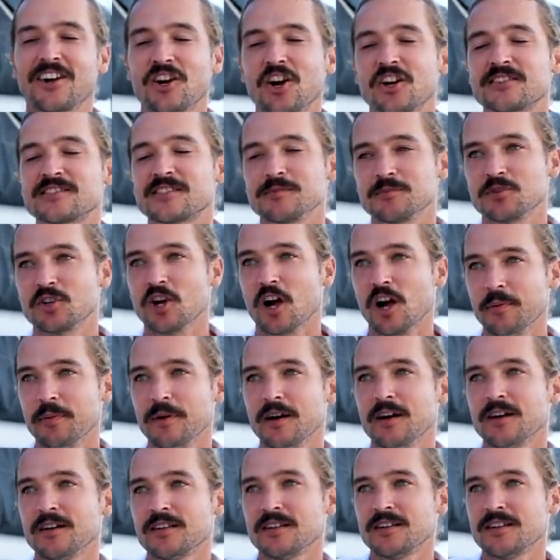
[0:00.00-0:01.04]
Got some
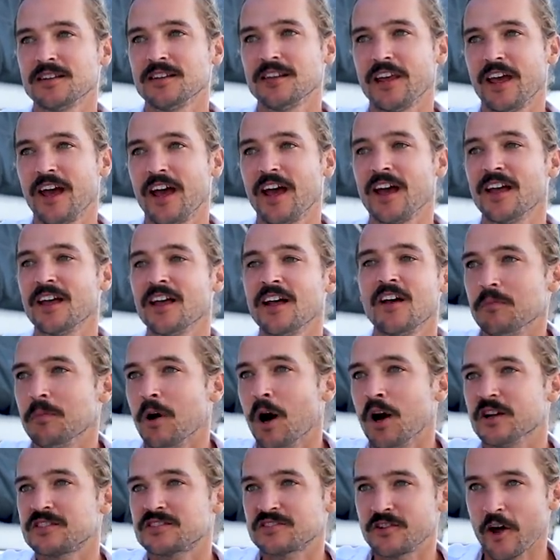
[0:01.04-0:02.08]
grouper, yeah.
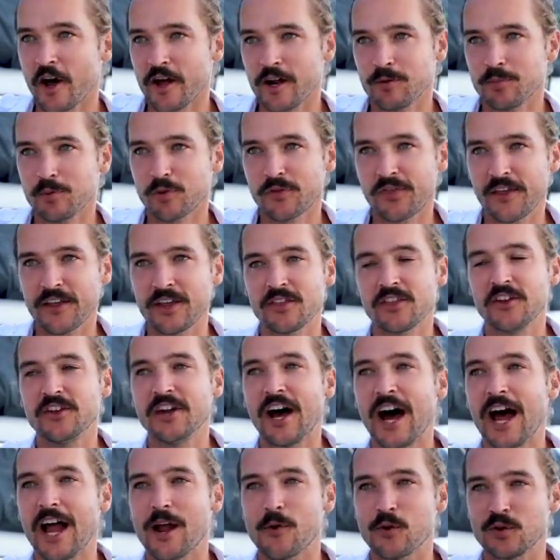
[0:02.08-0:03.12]
Most notable thing of the
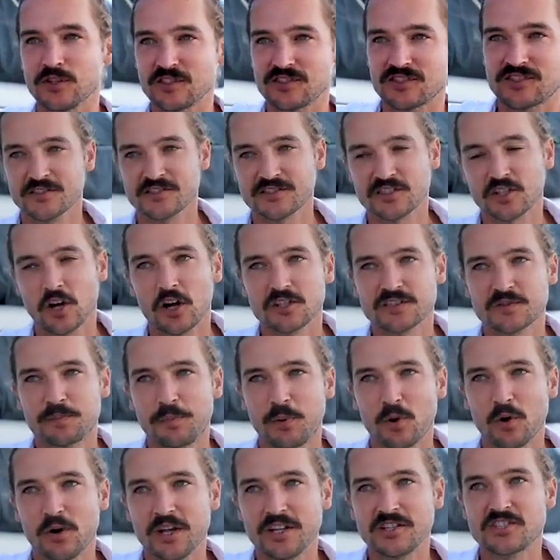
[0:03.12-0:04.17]
day was Scott's
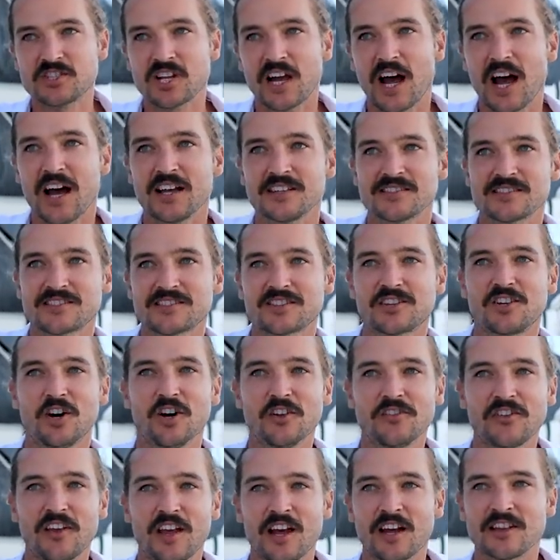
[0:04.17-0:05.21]
boy Chaz
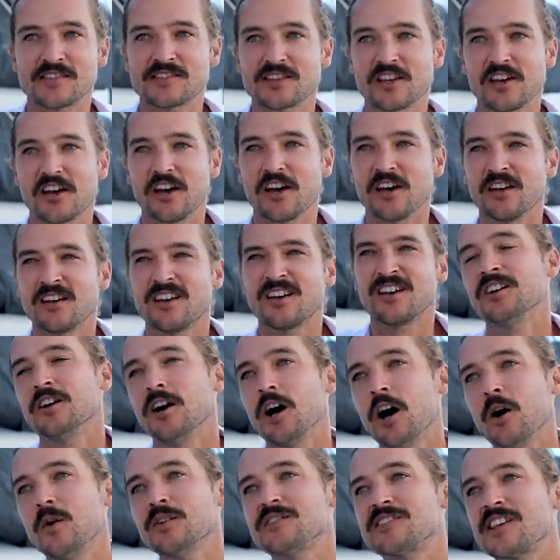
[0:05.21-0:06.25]
got down to,
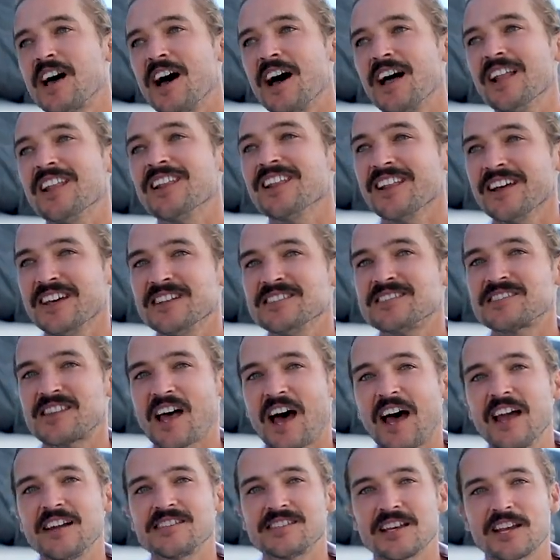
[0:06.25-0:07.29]
I would say at least
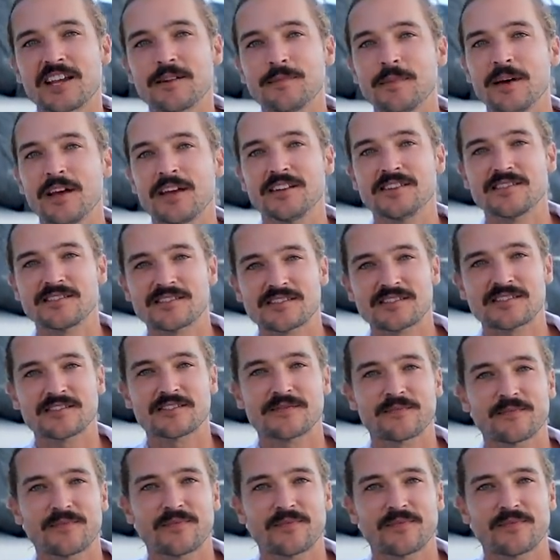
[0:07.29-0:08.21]
18 metres.